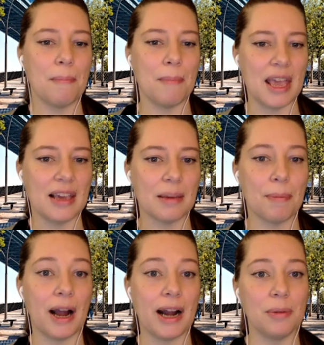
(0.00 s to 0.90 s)
make
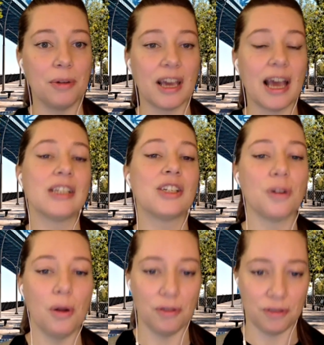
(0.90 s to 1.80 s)
pineapple
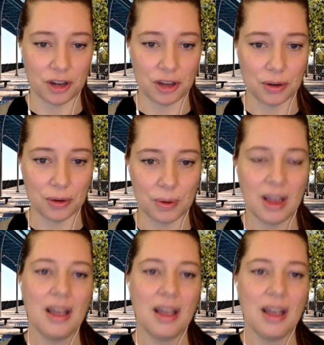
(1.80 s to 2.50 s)
casserole for you.